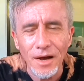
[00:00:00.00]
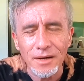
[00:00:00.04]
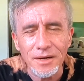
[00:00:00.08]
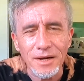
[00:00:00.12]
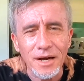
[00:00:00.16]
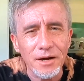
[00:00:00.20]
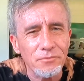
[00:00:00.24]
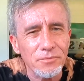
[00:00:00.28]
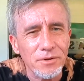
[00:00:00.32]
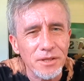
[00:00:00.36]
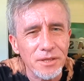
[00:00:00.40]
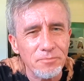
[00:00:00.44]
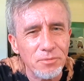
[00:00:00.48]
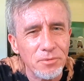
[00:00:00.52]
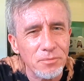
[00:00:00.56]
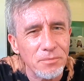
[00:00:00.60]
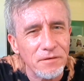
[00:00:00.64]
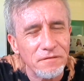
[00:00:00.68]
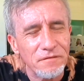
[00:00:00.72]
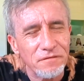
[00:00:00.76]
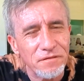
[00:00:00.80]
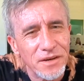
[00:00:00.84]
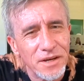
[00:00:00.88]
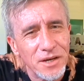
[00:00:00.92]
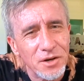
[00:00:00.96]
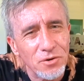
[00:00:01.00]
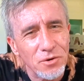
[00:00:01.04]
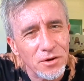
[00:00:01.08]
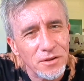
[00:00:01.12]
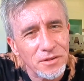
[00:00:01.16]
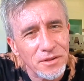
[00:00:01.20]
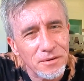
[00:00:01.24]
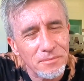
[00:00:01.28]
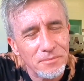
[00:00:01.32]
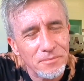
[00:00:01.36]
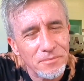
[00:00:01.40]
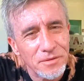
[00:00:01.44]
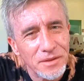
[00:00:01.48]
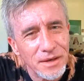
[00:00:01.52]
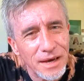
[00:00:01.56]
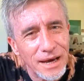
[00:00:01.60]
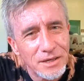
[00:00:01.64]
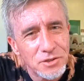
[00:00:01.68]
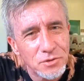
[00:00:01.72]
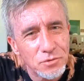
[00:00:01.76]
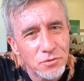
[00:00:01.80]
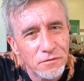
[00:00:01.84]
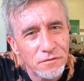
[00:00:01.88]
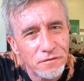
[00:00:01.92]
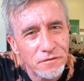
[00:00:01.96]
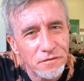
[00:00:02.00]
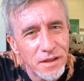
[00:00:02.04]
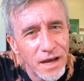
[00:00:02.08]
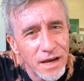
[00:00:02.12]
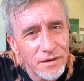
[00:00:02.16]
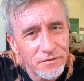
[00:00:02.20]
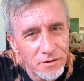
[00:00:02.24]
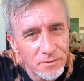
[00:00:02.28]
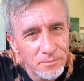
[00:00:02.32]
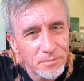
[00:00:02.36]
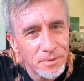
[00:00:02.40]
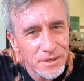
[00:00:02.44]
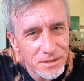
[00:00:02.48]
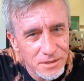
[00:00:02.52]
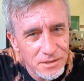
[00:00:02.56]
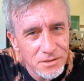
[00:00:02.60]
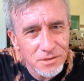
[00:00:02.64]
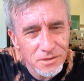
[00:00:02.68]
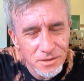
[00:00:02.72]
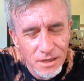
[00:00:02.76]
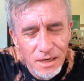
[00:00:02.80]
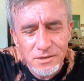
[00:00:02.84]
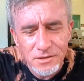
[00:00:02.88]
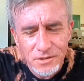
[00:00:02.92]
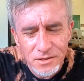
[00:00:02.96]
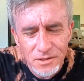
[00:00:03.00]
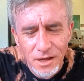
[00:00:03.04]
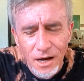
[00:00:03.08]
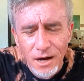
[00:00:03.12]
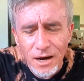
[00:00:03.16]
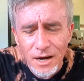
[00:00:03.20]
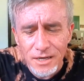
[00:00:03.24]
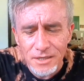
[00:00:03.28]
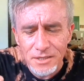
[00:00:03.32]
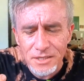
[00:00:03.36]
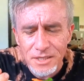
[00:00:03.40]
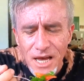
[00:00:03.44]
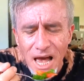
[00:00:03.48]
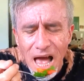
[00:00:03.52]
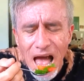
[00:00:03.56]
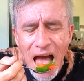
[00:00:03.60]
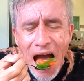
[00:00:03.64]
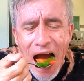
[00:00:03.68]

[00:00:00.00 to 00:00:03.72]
Can't really put my finger on the actual flavour, but it's nice.